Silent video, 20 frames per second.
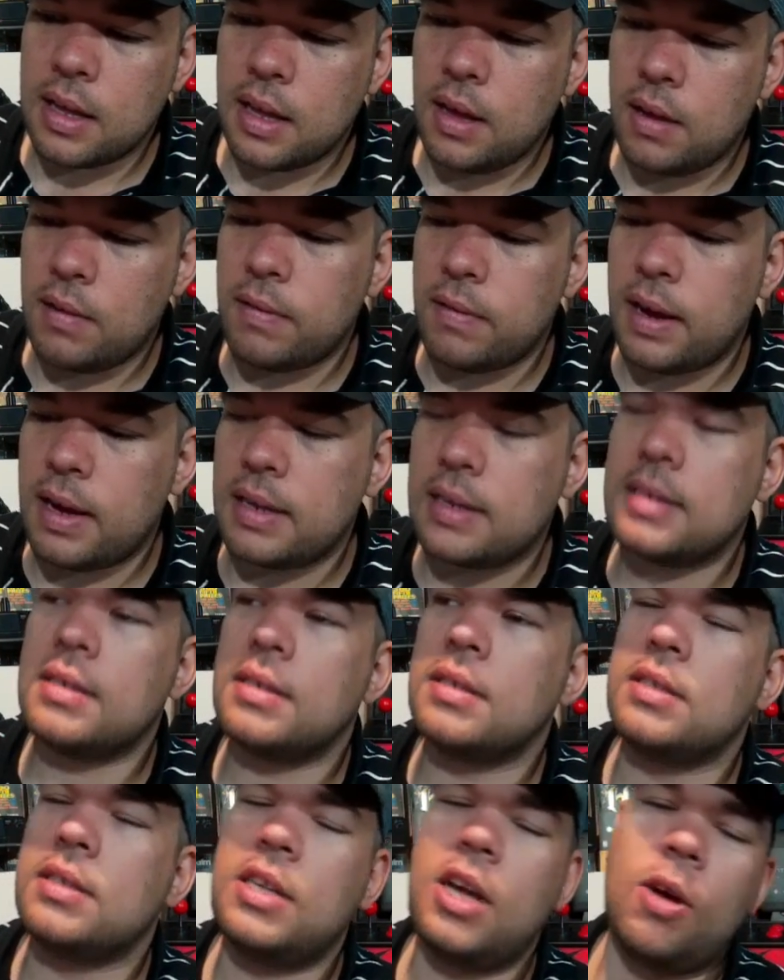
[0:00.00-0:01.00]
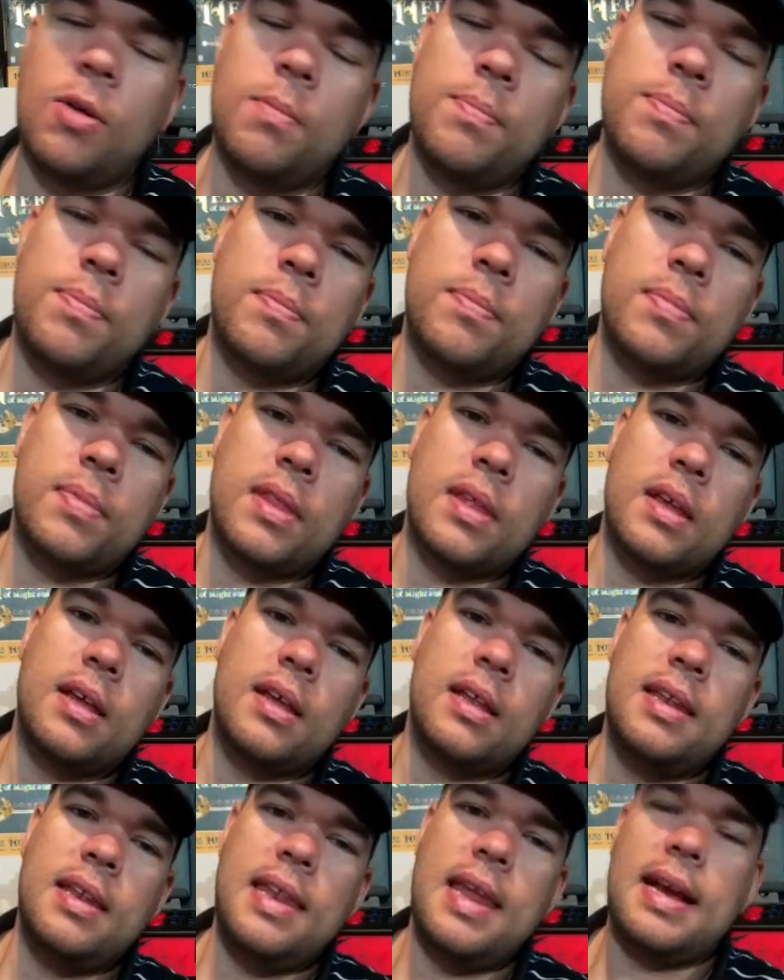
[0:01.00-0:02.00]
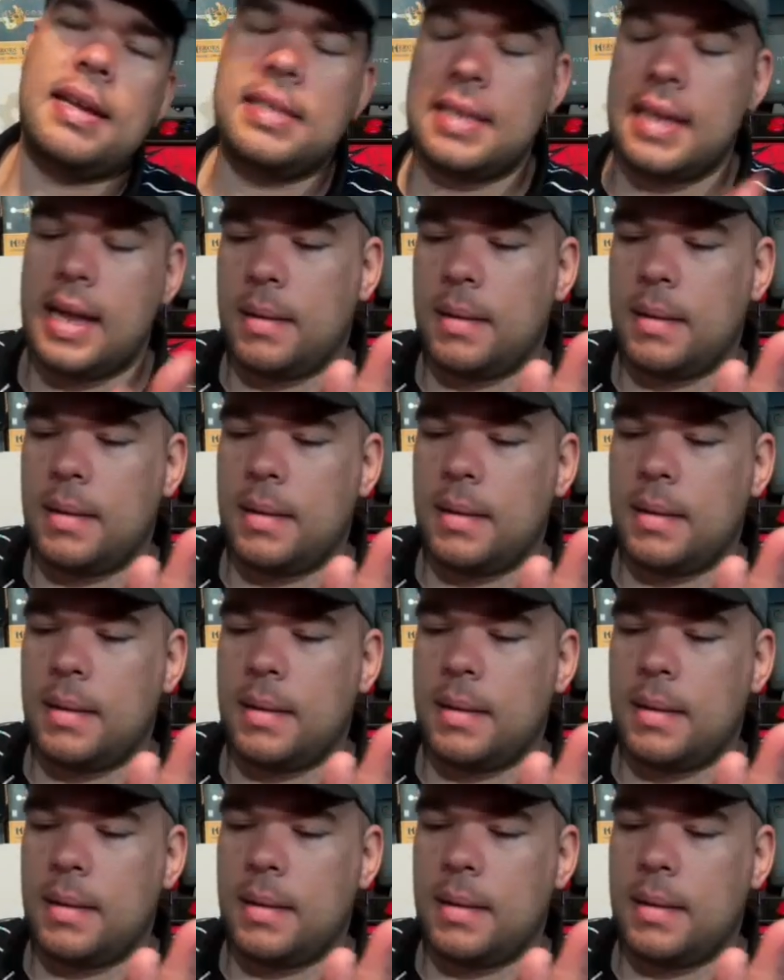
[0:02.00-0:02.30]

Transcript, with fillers: All right, so next